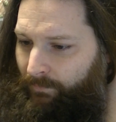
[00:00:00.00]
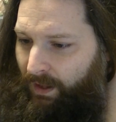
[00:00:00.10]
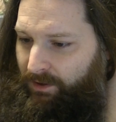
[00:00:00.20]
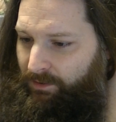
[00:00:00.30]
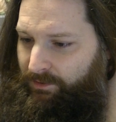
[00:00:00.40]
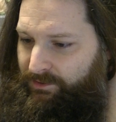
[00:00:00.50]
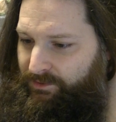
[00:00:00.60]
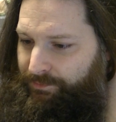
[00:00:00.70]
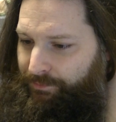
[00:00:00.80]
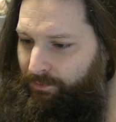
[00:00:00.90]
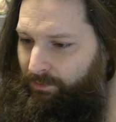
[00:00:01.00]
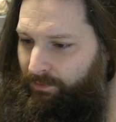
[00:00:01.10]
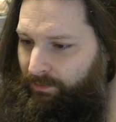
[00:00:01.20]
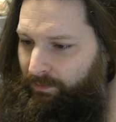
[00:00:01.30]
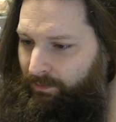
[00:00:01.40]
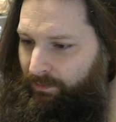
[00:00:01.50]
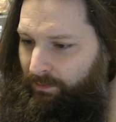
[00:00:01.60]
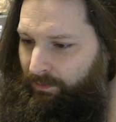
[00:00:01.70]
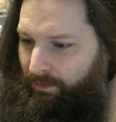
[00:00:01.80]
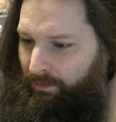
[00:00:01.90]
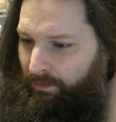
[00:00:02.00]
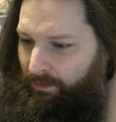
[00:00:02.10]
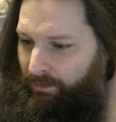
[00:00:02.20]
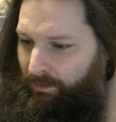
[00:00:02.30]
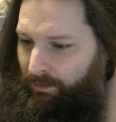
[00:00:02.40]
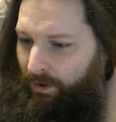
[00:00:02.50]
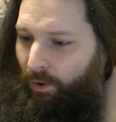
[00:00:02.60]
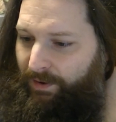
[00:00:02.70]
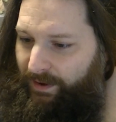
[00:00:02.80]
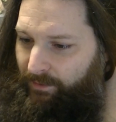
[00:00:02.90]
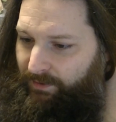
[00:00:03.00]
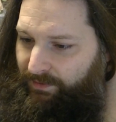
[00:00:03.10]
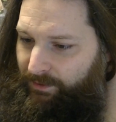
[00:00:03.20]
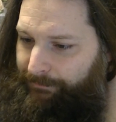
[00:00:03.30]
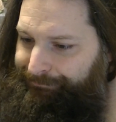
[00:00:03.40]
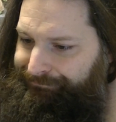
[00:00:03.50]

I could have swore. Oh yeah, right there.